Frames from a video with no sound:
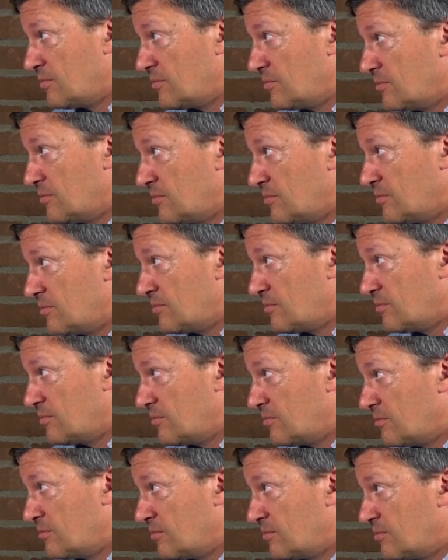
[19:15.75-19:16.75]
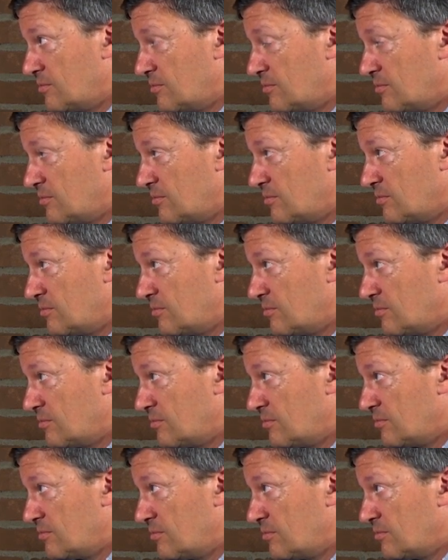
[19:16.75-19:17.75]

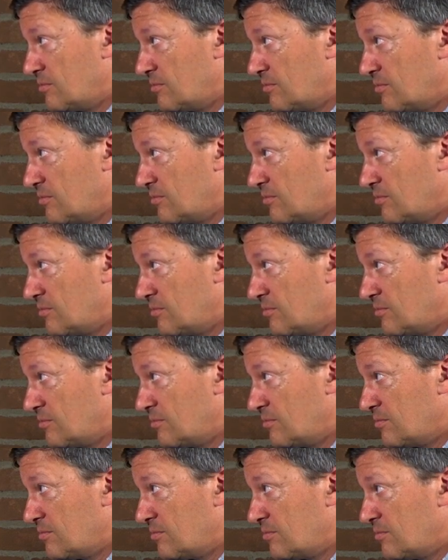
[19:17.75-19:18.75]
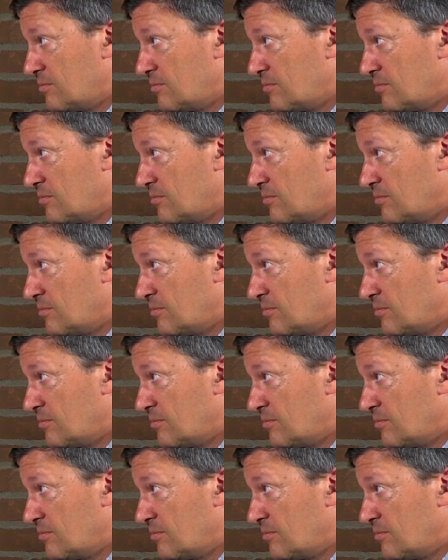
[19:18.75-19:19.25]
The person shown says nothing.